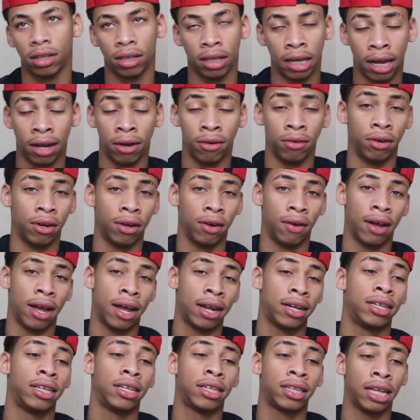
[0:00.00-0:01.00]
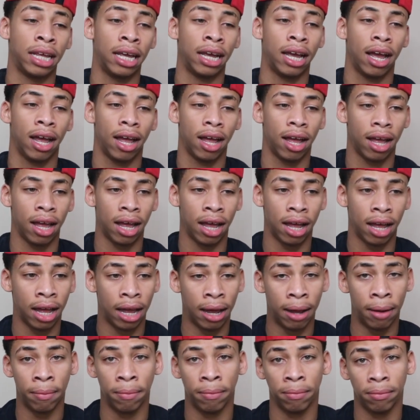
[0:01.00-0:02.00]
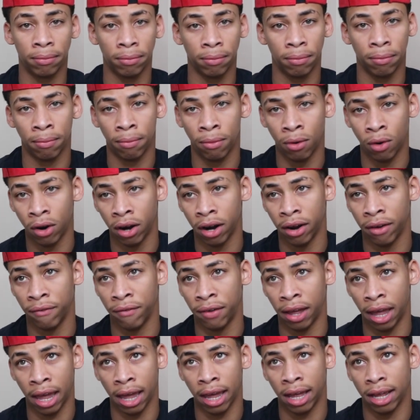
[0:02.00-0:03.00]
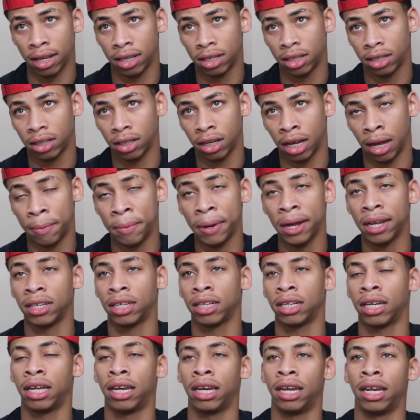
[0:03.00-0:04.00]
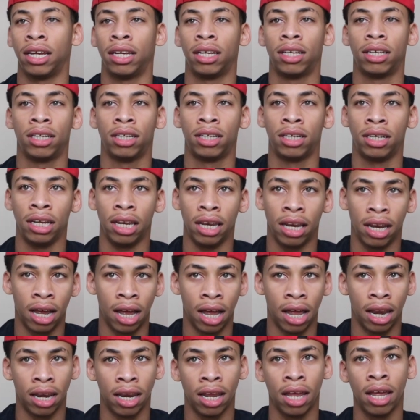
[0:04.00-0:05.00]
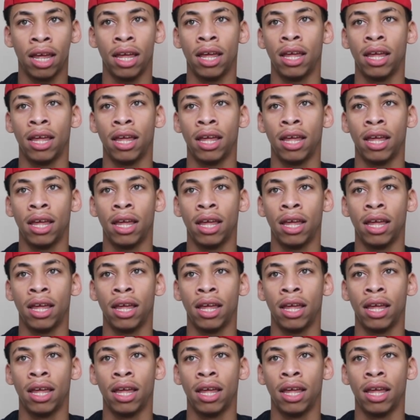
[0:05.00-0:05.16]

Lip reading: I don't know. I just think I'm more advanced. I'm not saying that she not.